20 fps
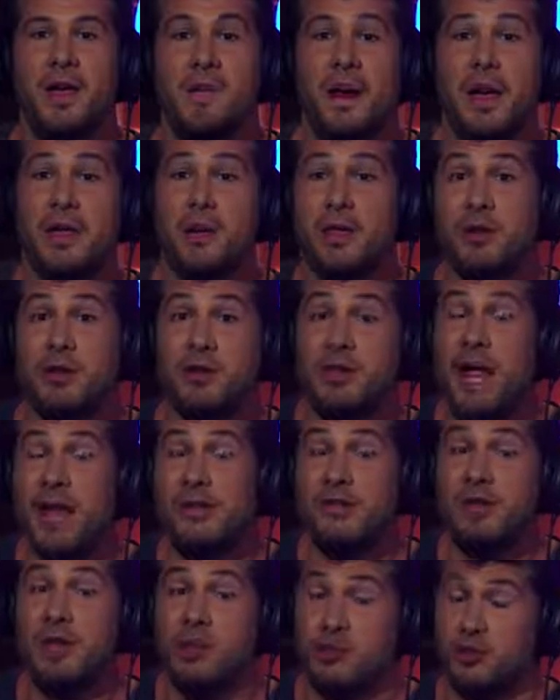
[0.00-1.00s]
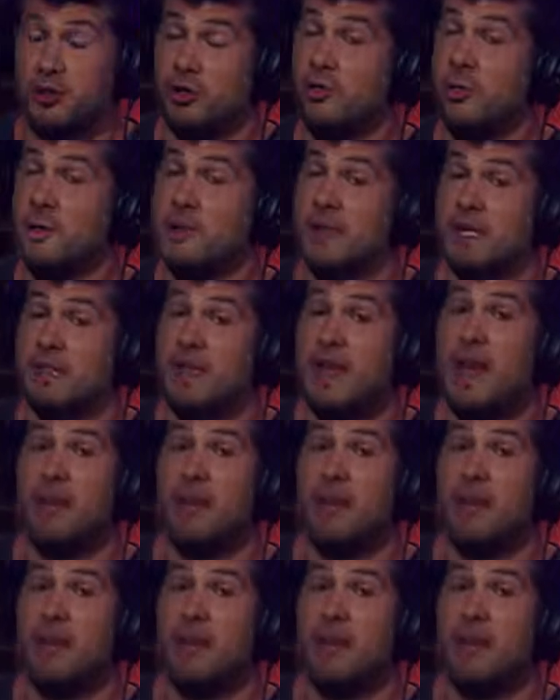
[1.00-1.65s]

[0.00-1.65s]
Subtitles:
By the way, there are a lot of neuroprotective